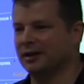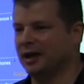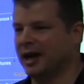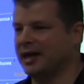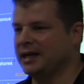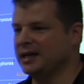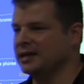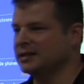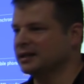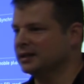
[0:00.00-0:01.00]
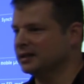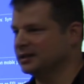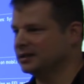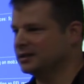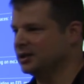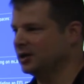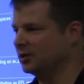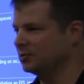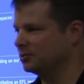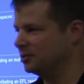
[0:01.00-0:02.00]
I need to
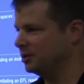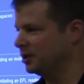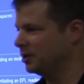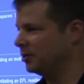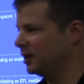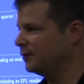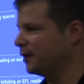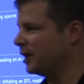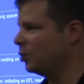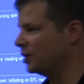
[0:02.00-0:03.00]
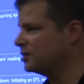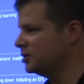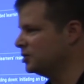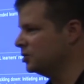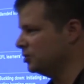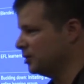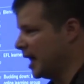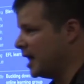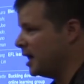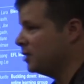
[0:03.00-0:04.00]
know, if I want to do
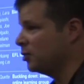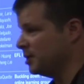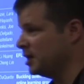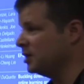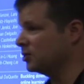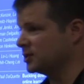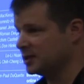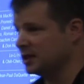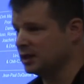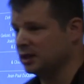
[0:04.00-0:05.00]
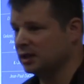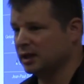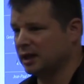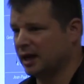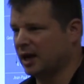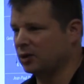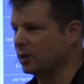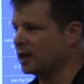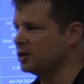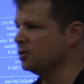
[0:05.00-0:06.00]
A or B or C, how do
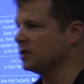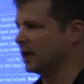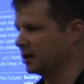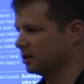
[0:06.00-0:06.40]
I do that?